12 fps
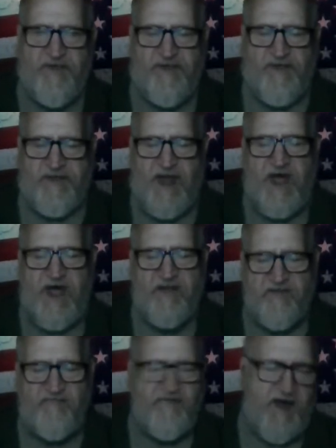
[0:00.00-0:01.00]
now
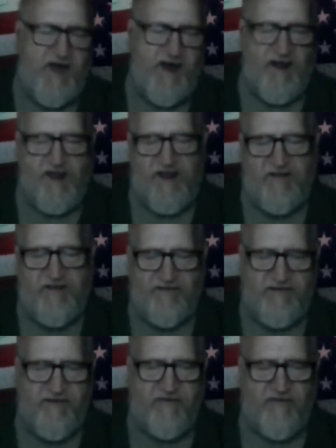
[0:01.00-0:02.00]
they've kind of like
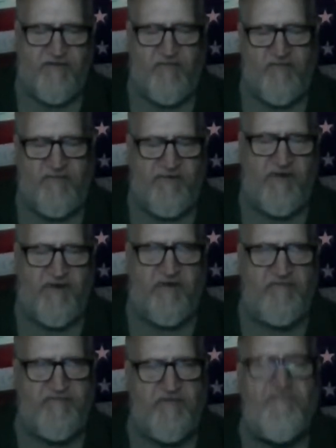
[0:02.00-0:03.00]

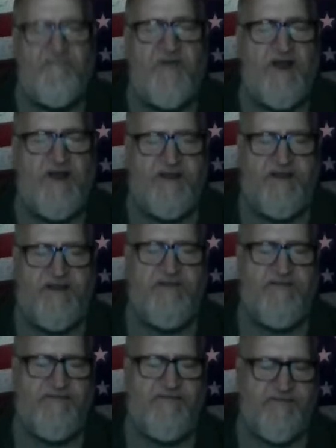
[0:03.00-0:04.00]
come to finally
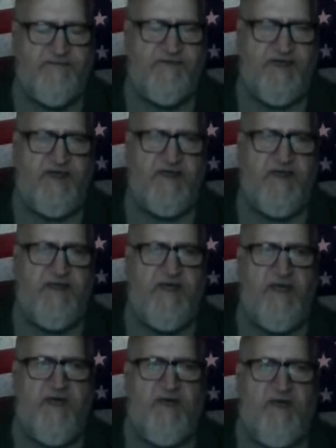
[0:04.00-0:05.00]
say it.
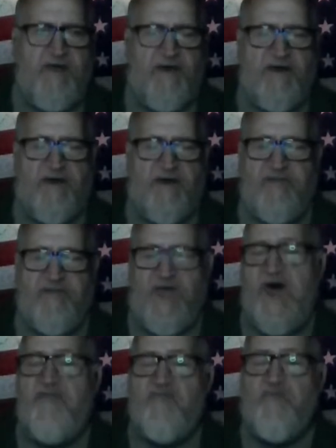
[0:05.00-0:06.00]
They
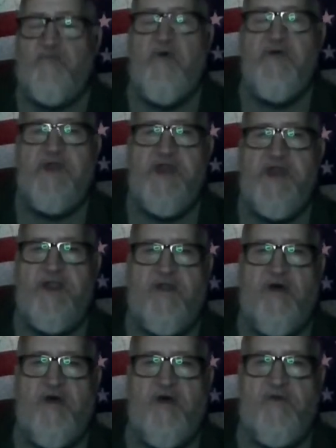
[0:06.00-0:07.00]
haven't broken any
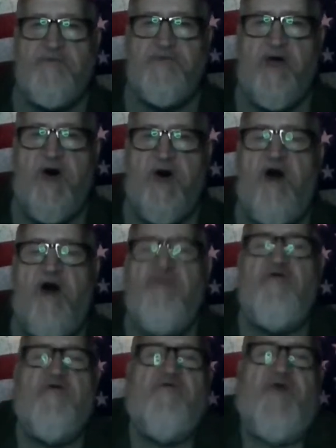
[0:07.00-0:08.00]
laws
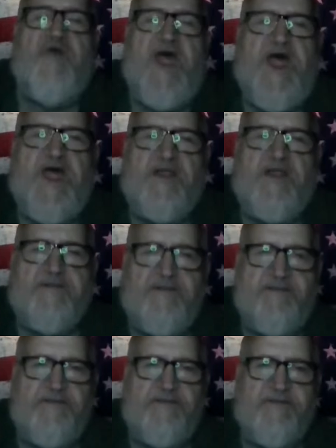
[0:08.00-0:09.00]
other than
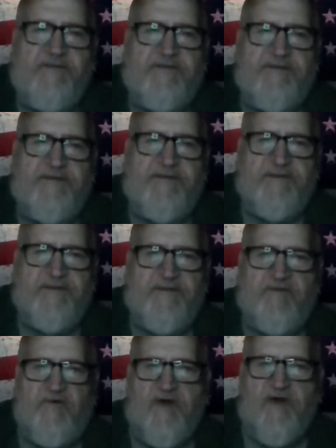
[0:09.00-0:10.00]

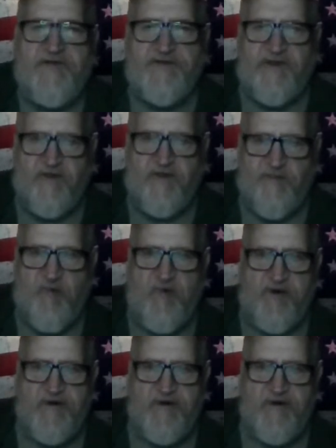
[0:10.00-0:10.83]
crossing the border.